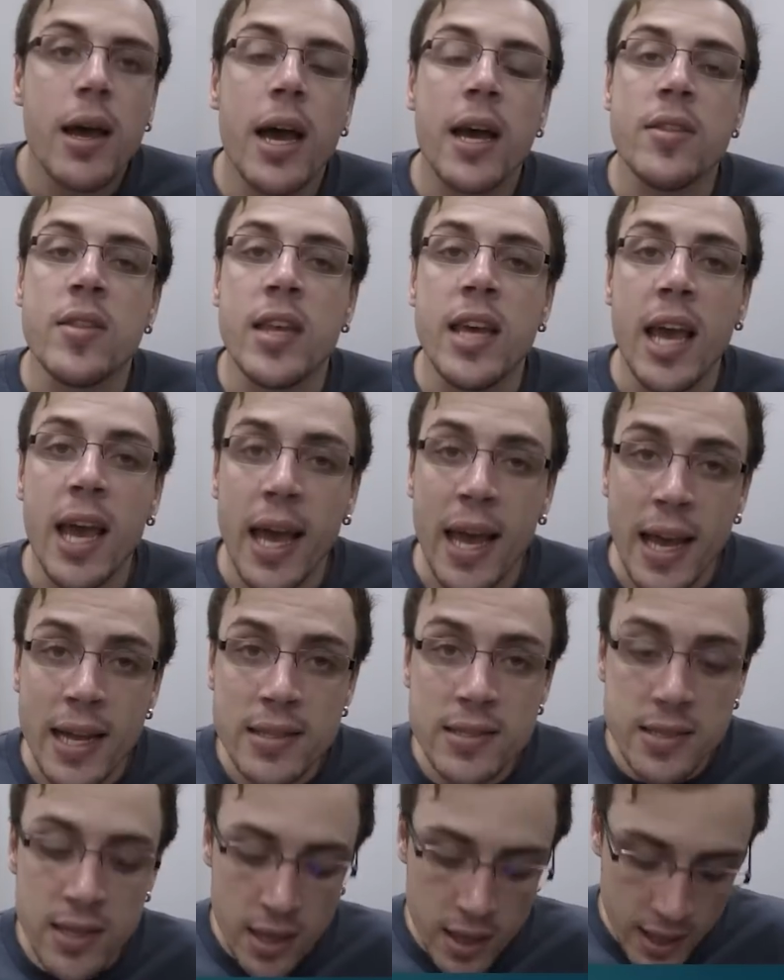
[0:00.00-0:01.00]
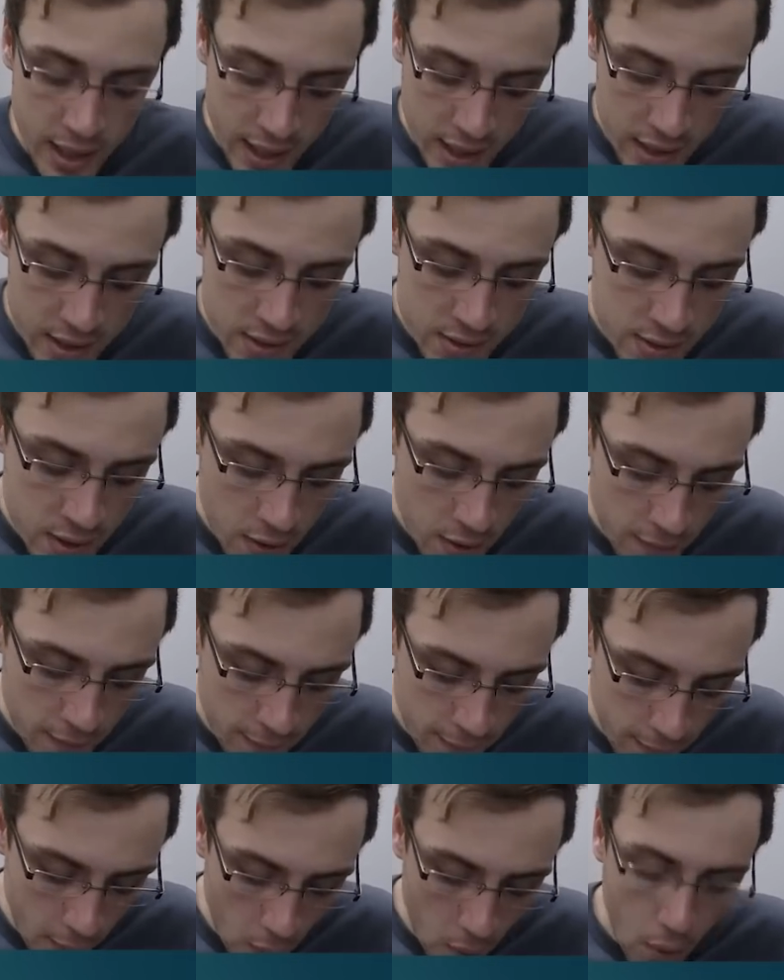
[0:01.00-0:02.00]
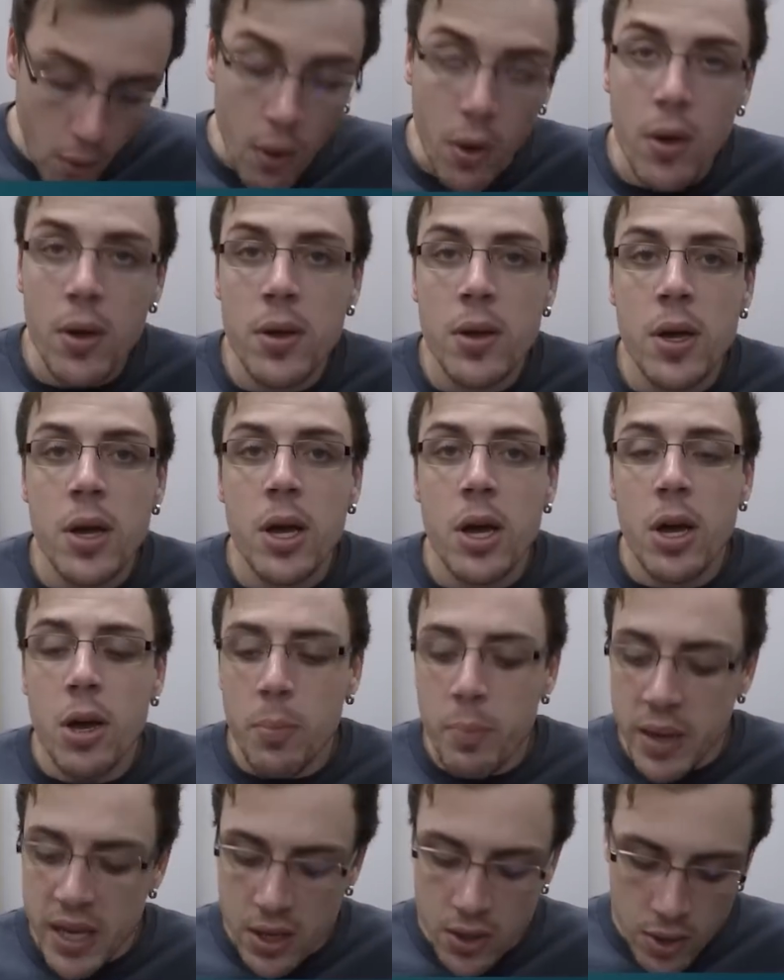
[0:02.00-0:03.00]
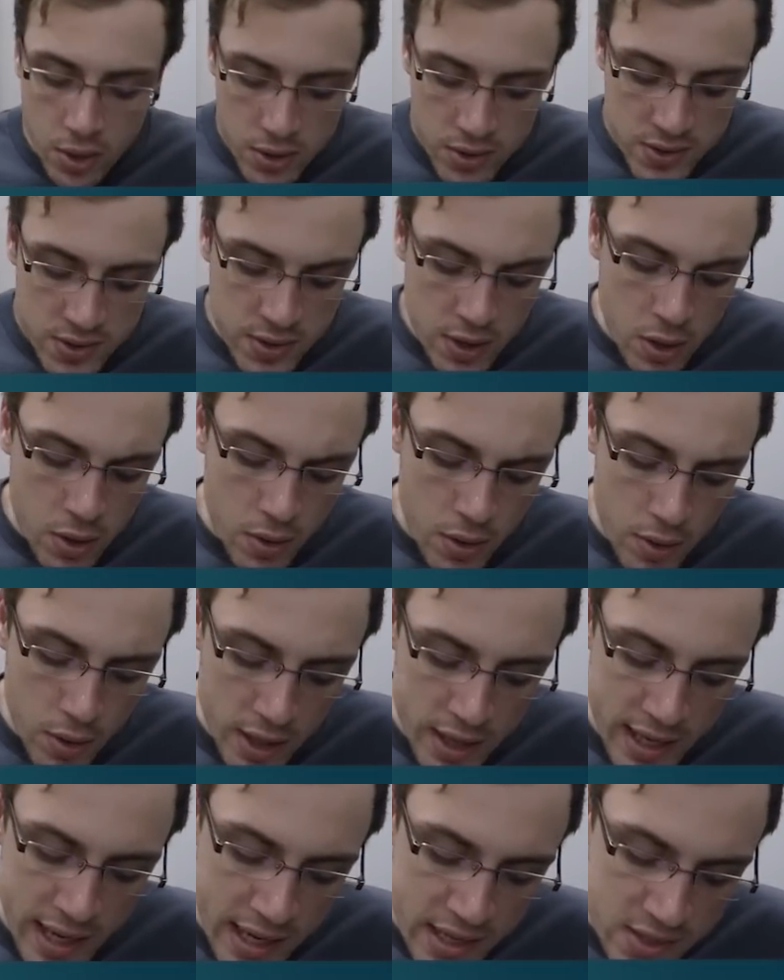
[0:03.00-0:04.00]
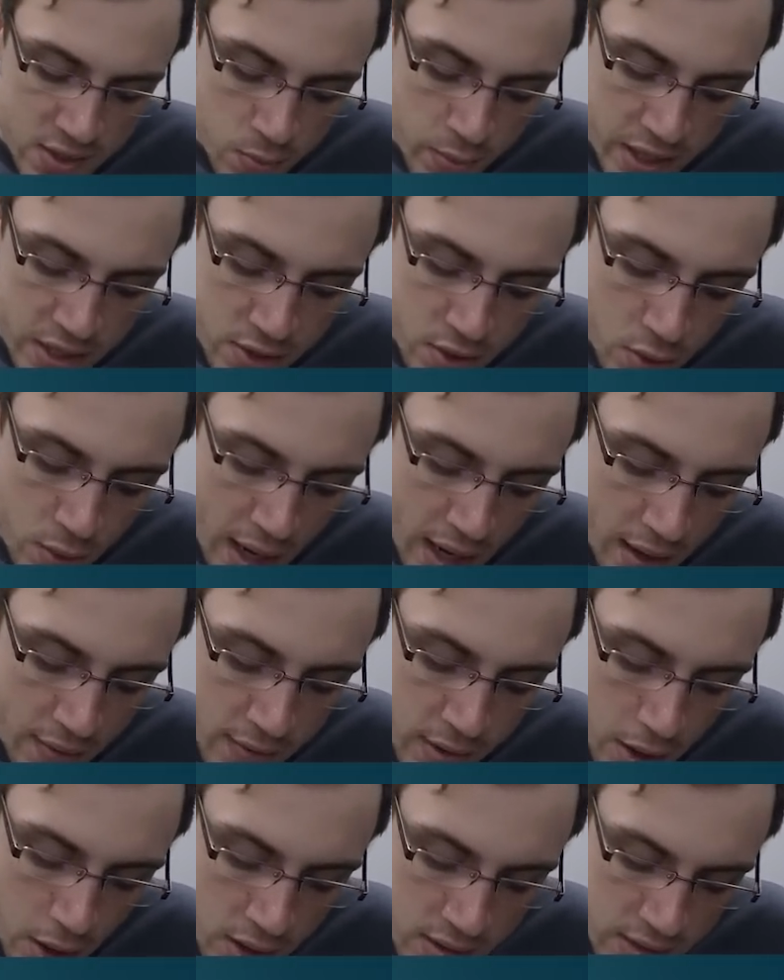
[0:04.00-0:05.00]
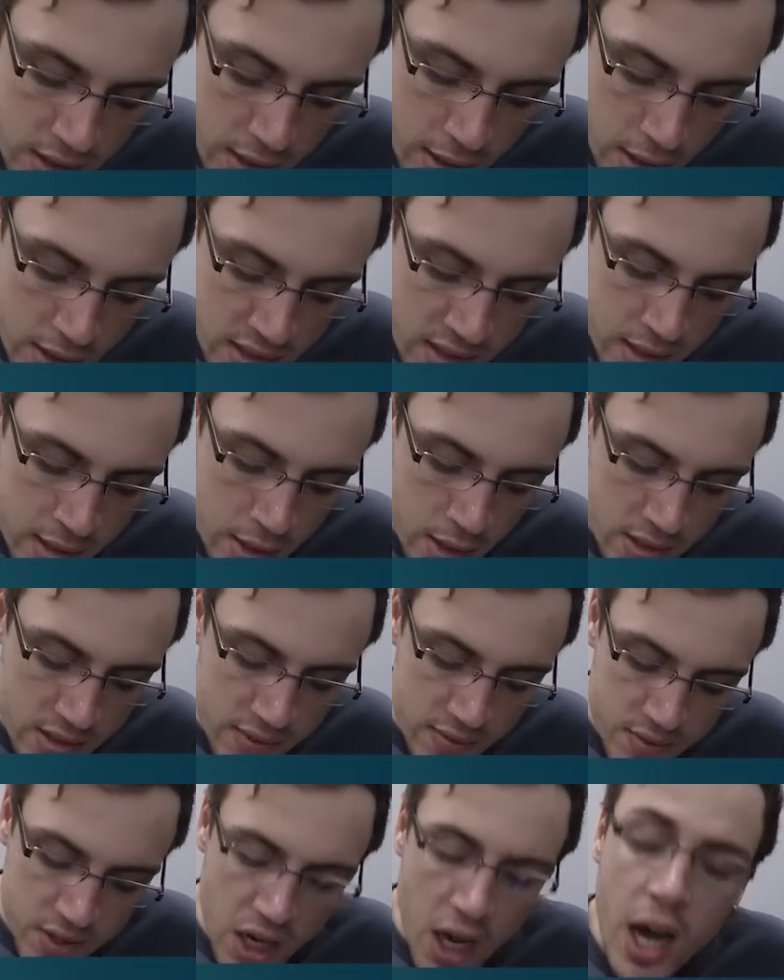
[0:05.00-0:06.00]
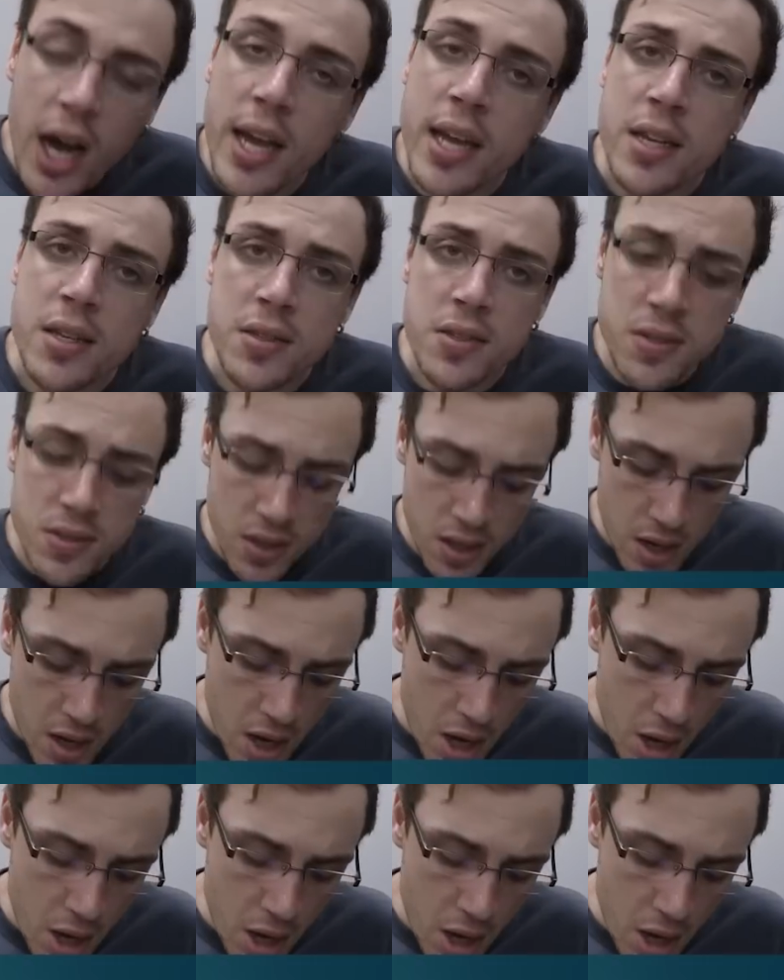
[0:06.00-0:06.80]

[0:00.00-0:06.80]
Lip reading: And the answer is 4. Because yes, we do have lots and lots and lots of tires,